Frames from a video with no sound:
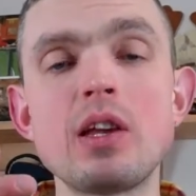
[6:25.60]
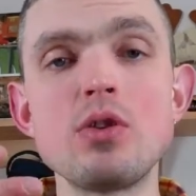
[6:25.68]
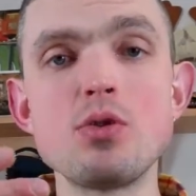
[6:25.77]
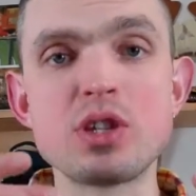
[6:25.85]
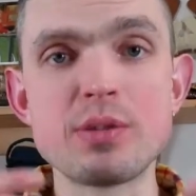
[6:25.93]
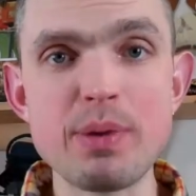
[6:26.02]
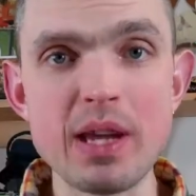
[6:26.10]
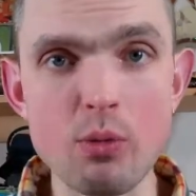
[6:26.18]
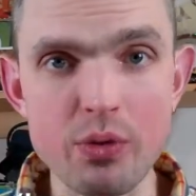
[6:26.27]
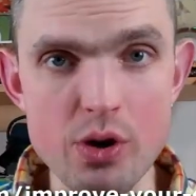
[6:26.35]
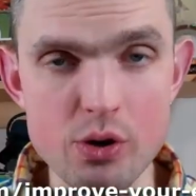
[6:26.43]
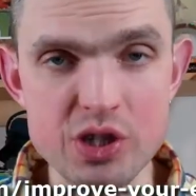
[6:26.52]
You speak
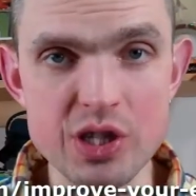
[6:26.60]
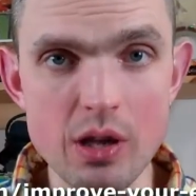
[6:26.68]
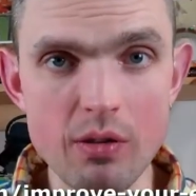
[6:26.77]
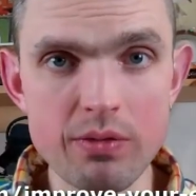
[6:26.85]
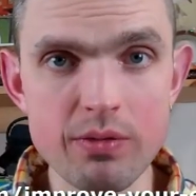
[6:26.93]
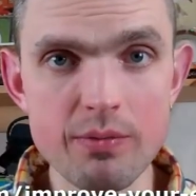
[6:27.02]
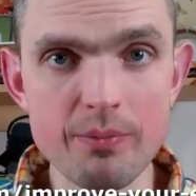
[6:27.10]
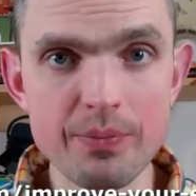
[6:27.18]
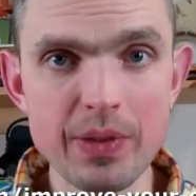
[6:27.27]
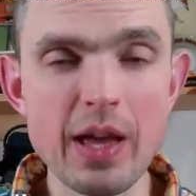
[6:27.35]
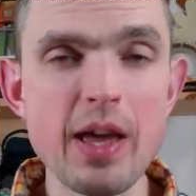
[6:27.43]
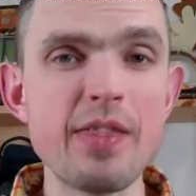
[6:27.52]
with yourself,
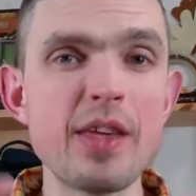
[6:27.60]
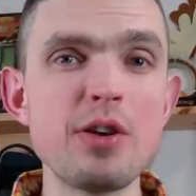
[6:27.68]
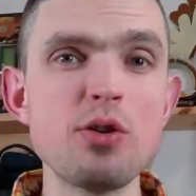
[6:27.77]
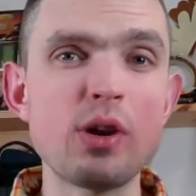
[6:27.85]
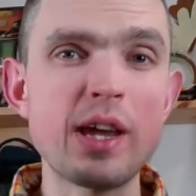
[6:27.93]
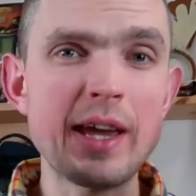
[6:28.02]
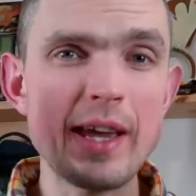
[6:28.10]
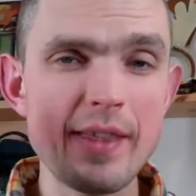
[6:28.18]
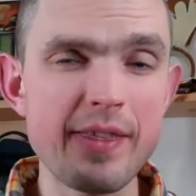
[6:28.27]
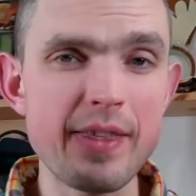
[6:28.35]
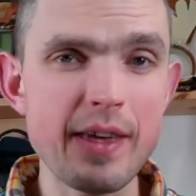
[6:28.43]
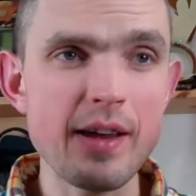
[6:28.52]
and then you
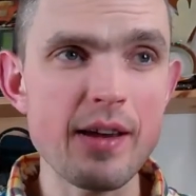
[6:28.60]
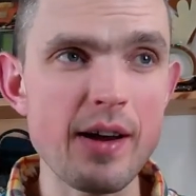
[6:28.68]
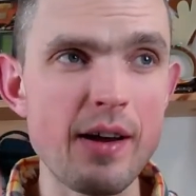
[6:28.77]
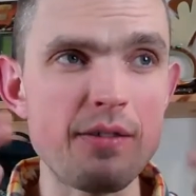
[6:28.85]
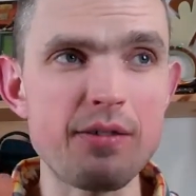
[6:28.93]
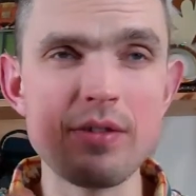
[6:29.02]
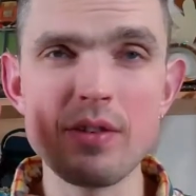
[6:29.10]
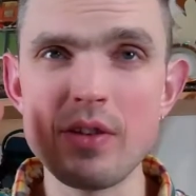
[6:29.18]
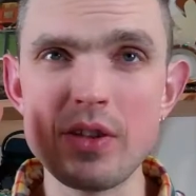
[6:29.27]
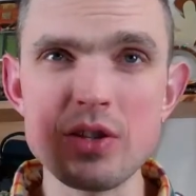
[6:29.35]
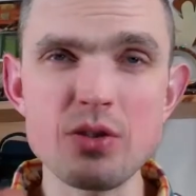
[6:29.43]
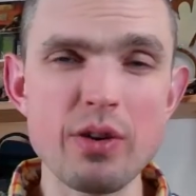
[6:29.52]
can think of
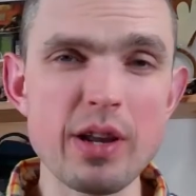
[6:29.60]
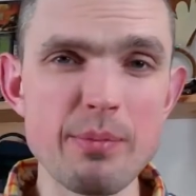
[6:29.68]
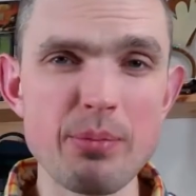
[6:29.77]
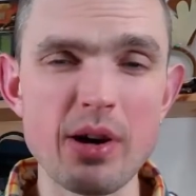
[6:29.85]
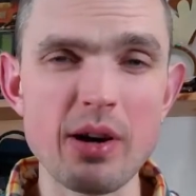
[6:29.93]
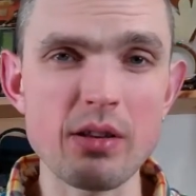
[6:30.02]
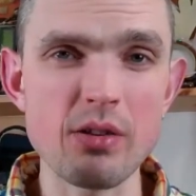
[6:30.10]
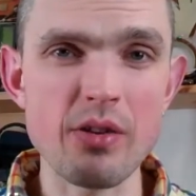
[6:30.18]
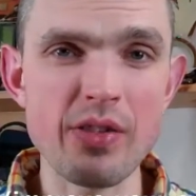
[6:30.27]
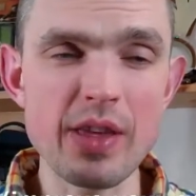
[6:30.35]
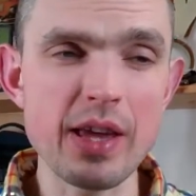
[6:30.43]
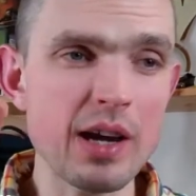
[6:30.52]
this or that particular
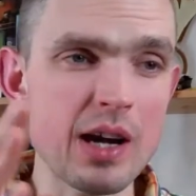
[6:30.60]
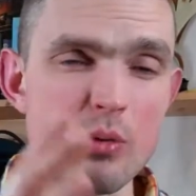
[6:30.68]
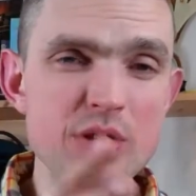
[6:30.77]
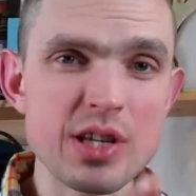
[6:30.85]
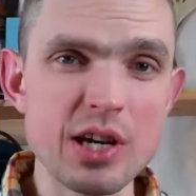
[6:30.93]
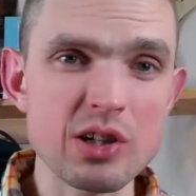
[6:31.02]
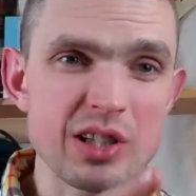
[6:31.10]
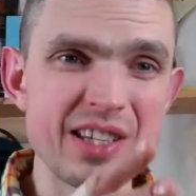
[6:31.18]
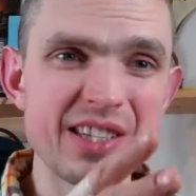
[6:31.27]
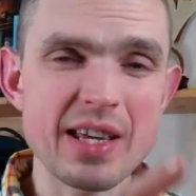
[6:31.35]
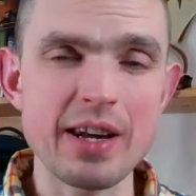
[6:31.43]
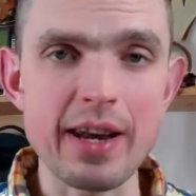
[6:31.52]
thing, how it's actually
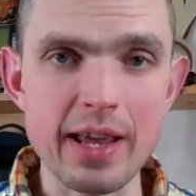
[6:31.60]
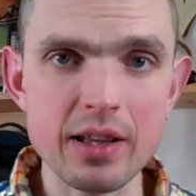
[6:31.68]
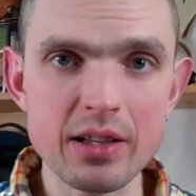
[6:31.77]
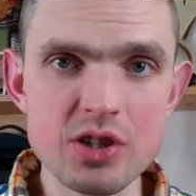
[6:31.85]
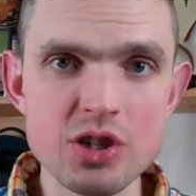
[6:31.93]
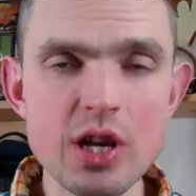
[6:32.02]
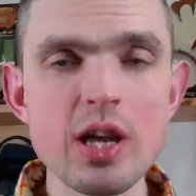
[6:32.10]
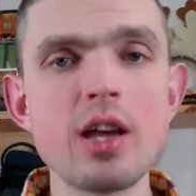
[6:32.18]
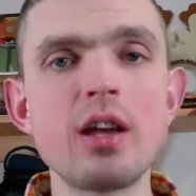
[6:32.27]
said in English.